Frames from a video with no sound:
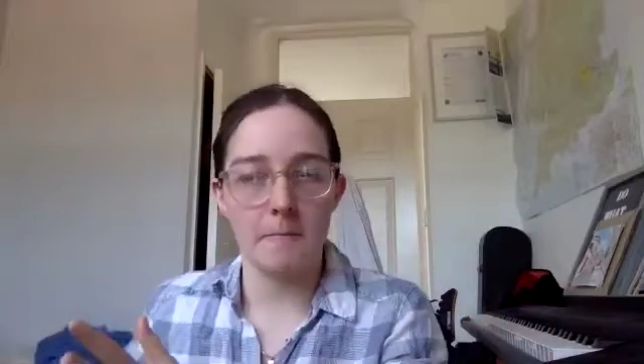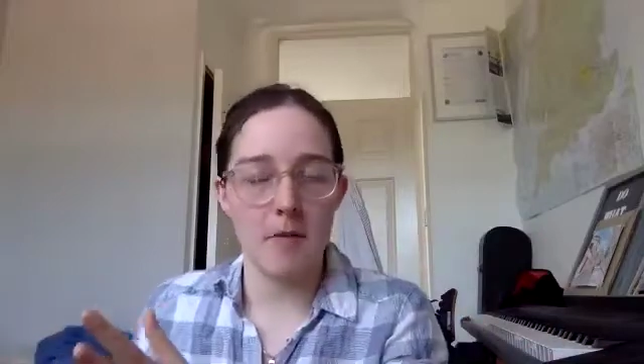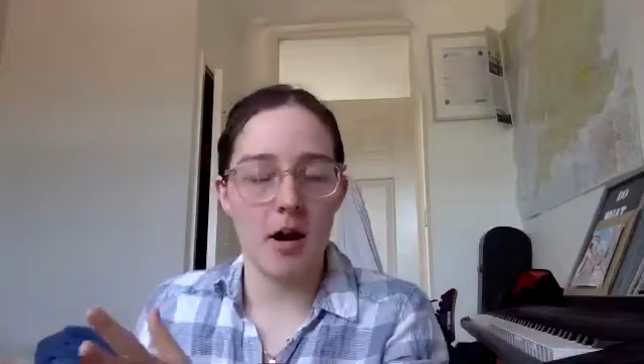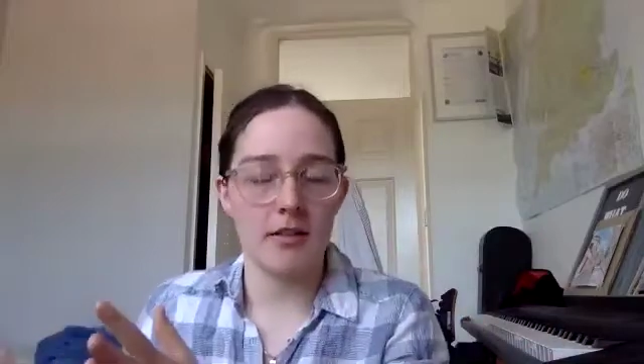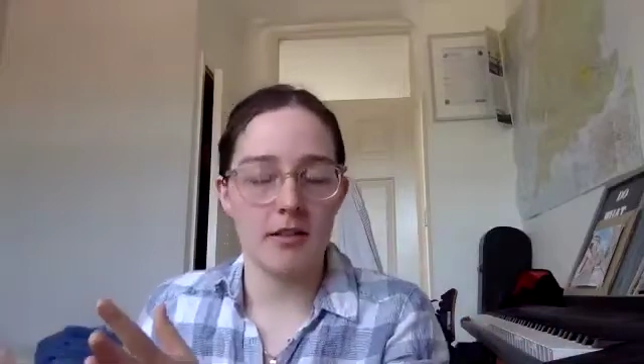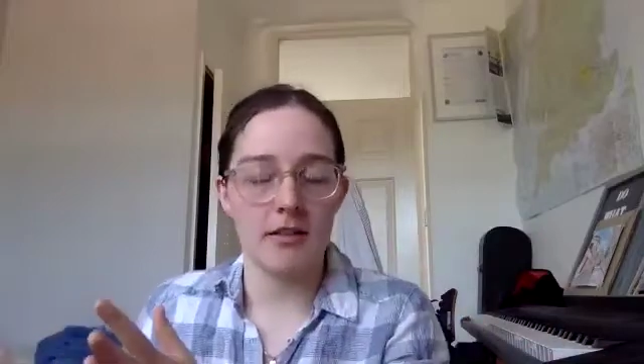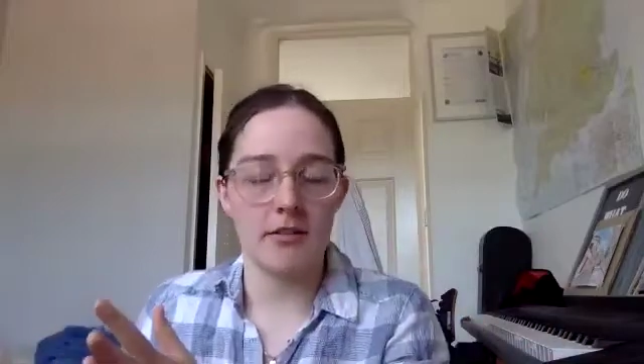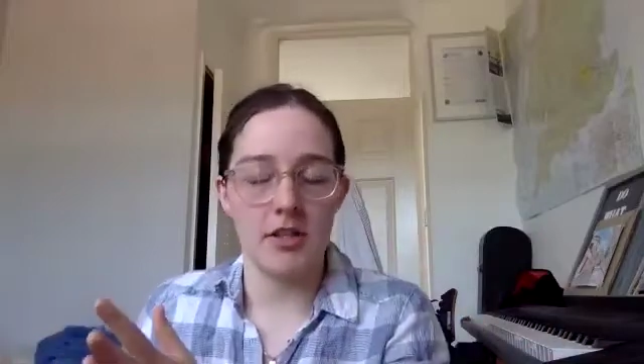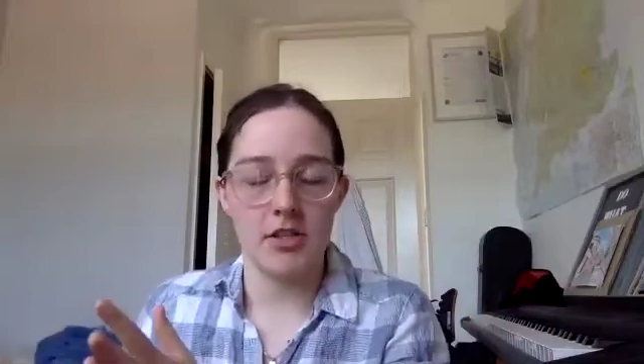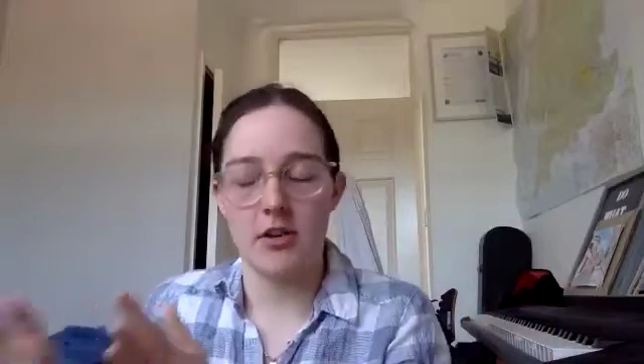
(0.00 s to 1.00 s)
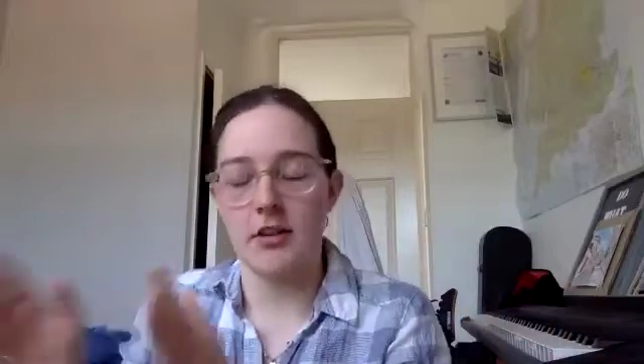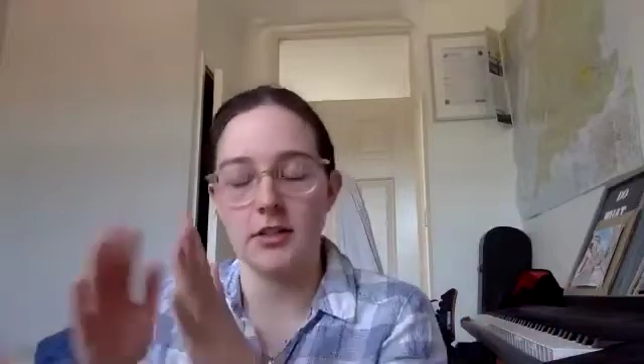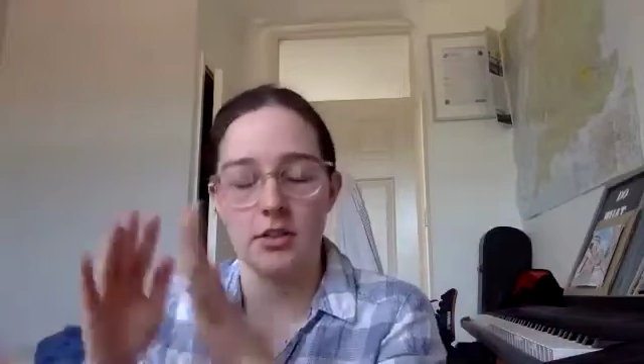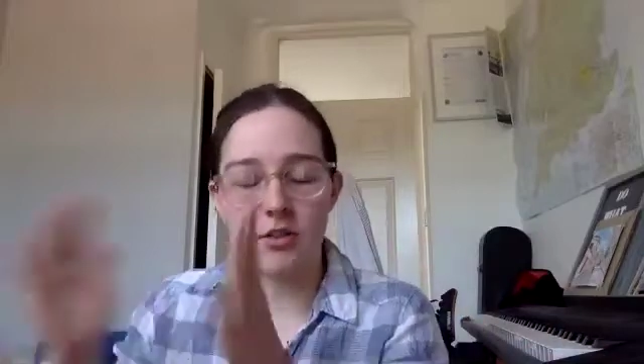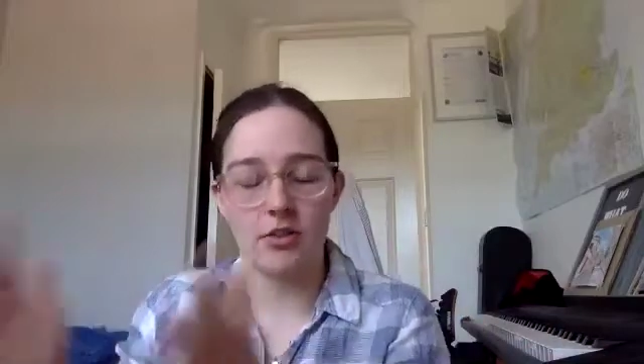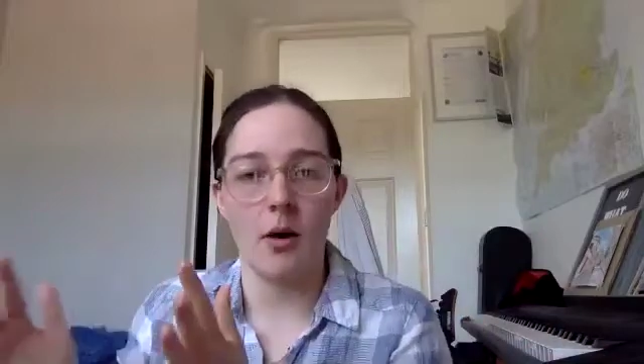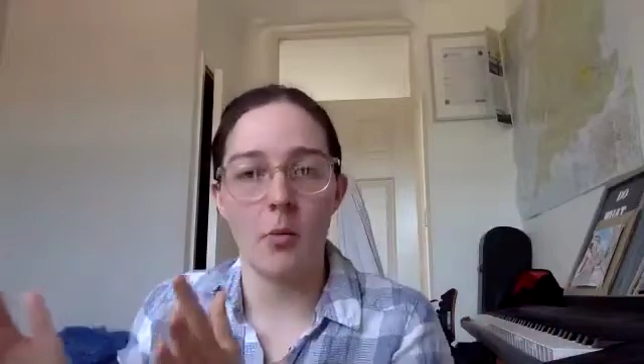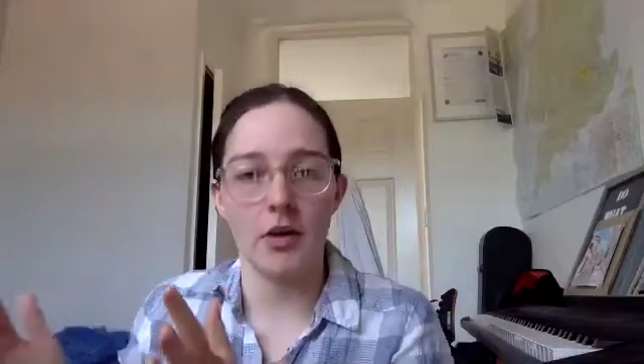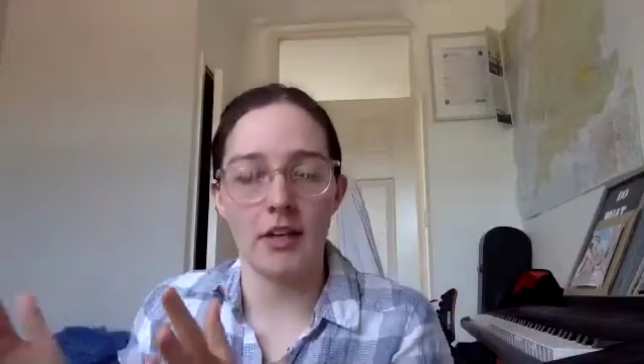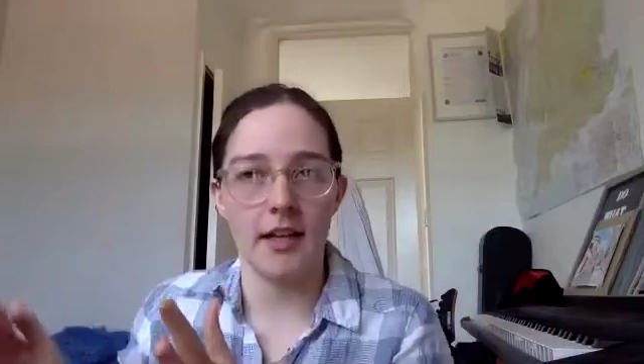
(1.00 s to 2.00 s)
master's of engineering, so just that
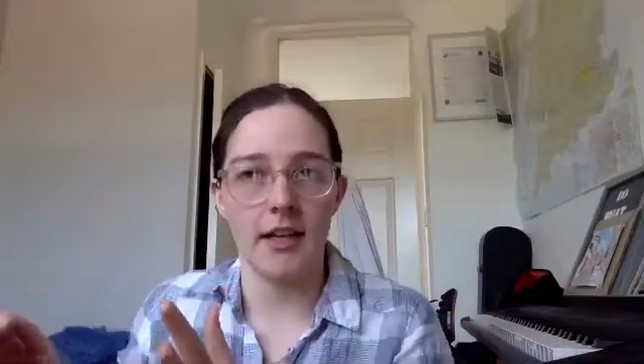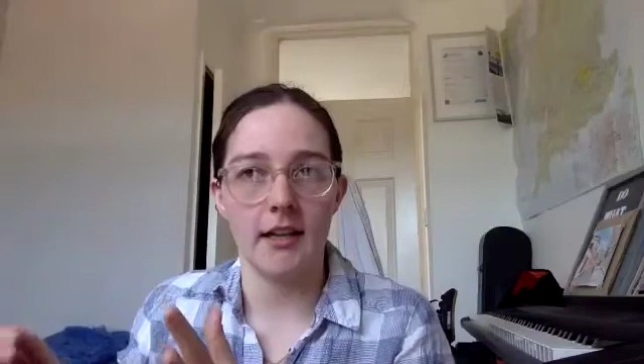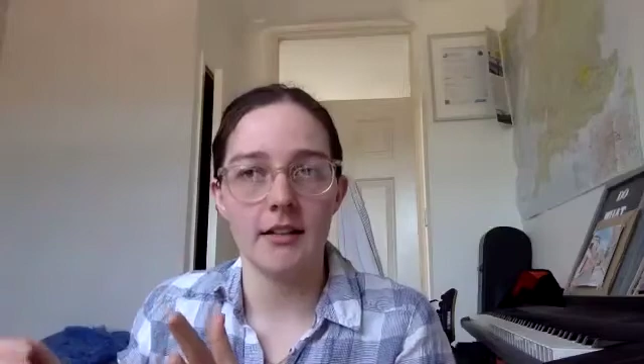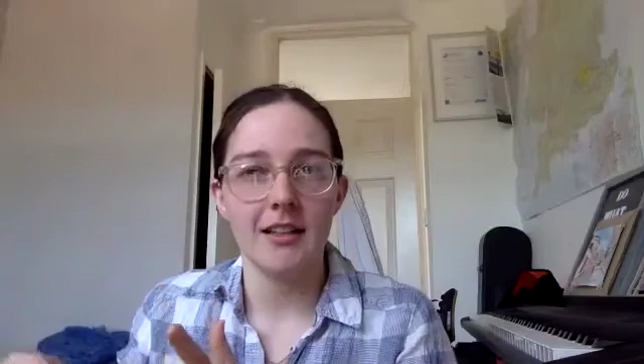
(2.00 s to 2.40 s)
1 year.